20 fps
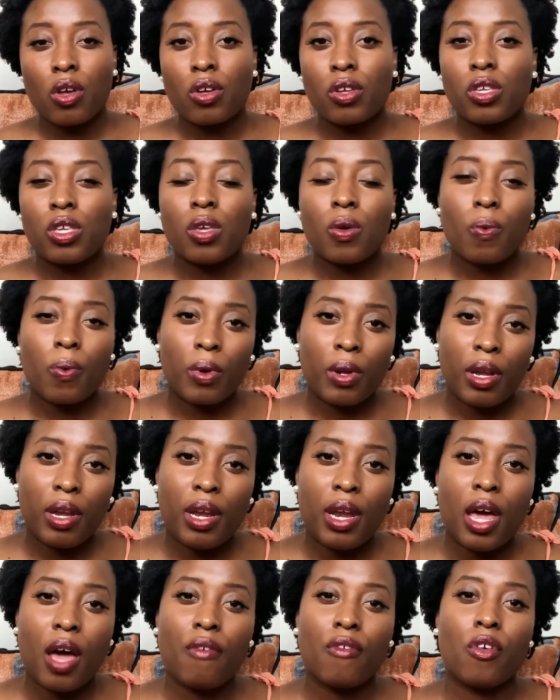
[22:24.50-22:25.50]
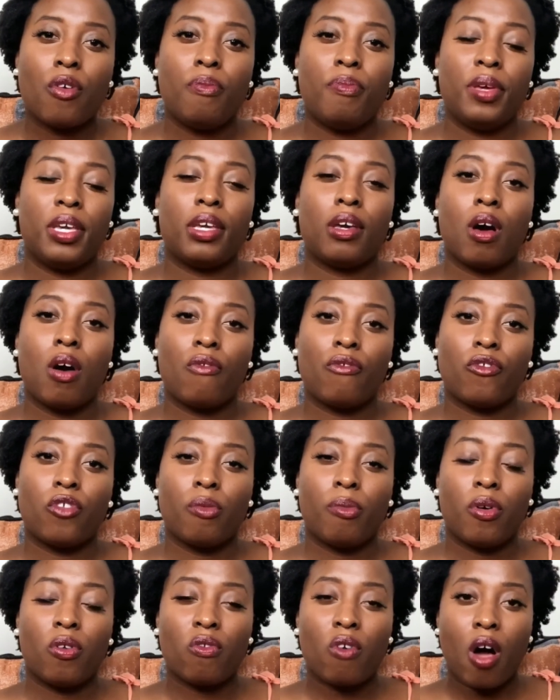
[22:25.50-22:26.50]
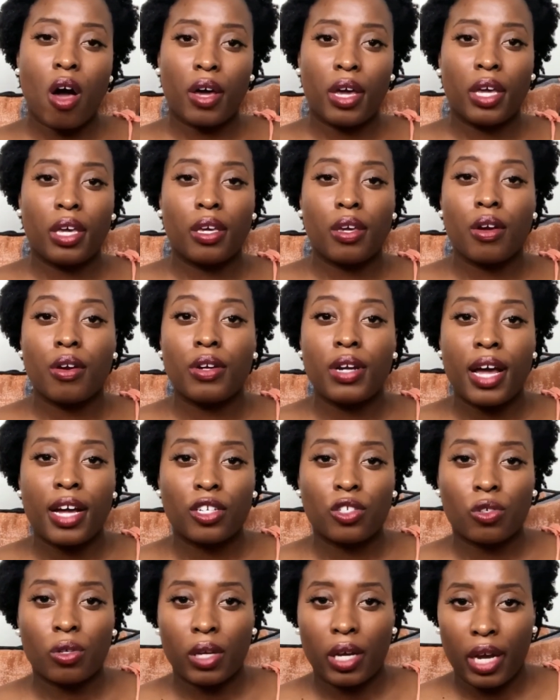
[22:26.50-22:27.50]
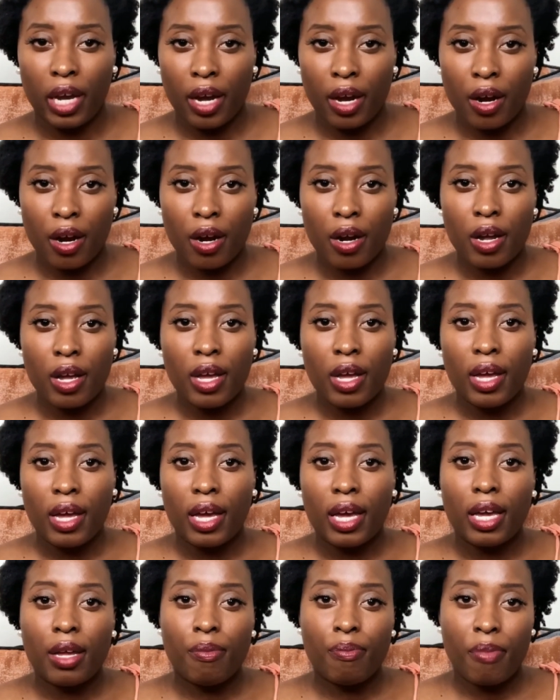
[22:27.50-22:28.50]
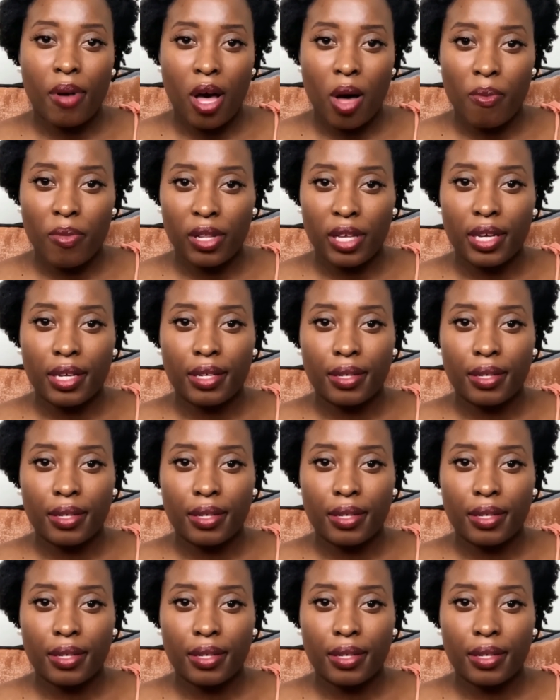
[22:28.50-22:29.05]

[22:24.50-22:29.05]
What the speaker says: you will never be comfortable rocking your natural hair in public.